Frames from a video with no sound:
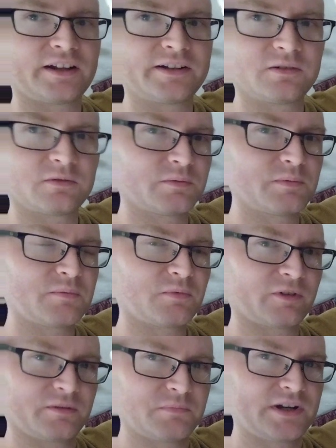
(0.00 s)
I don't
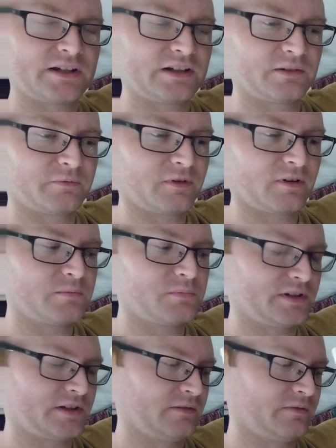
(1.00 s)
remember it making very
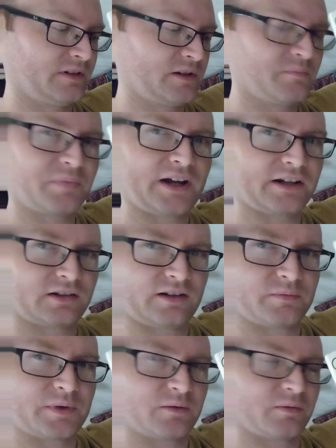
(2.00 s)
much of an impact
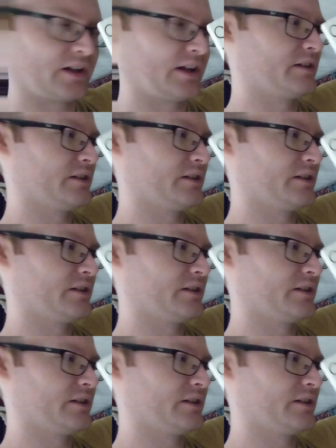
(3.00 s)
on me when I